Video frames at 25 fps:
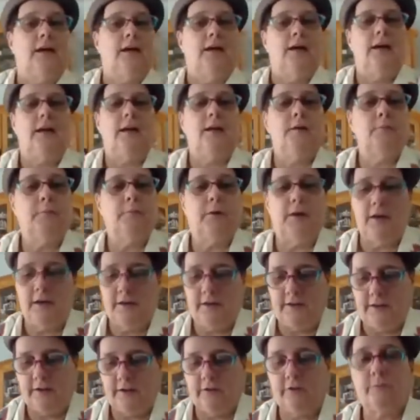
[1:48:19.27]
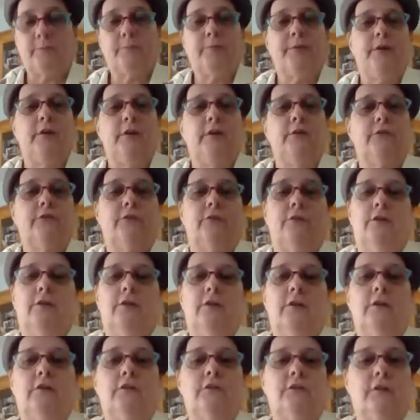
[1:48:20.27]
And my next piece
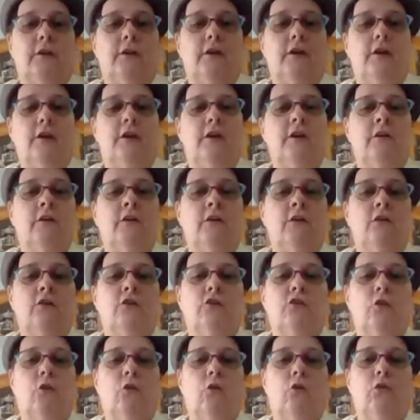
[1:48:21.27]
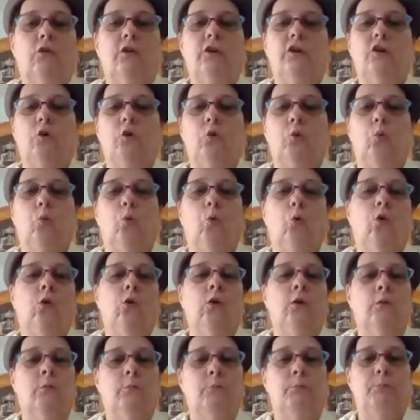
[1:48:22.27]
is a totally cool
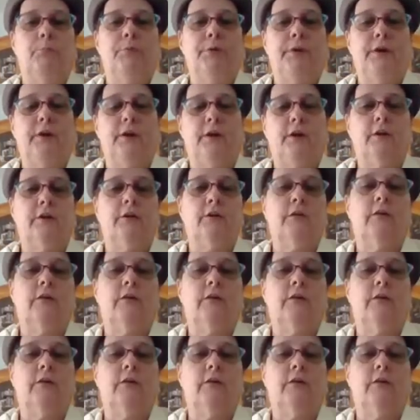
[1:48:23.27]
pink